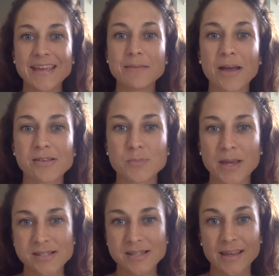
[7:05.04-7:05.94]
email
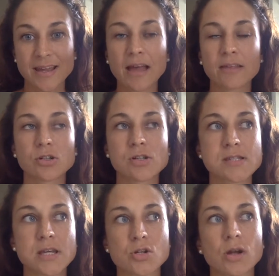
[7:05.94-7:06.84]
space in their calendar,
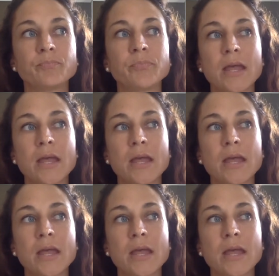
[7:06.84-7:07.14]
etc.